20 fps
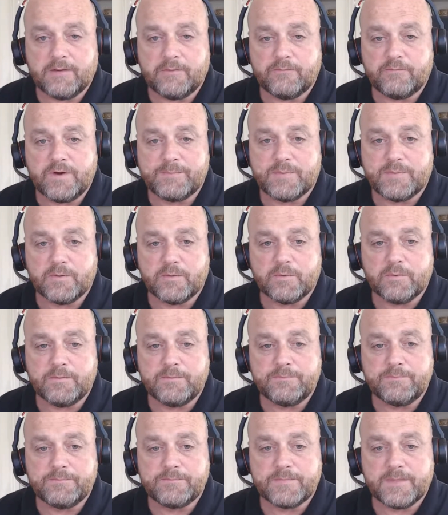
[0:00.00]
Ripple,
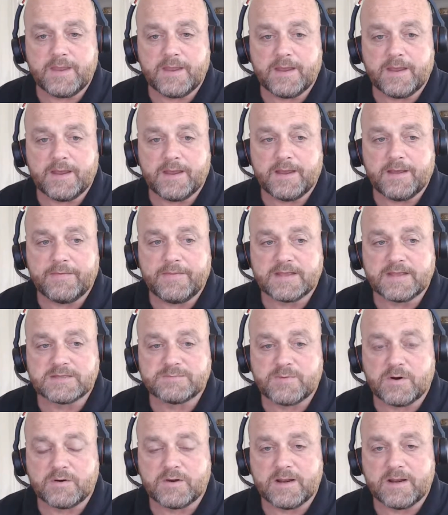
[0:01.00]
that's
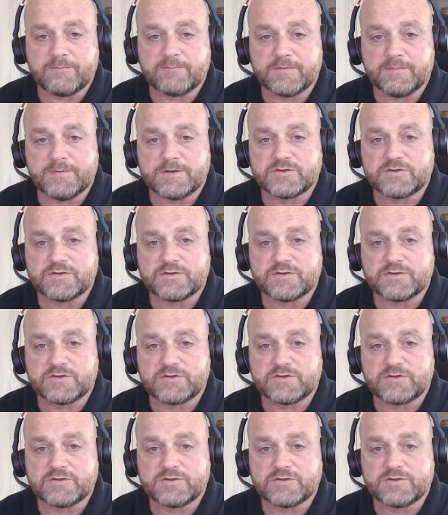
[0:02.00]
broken up from the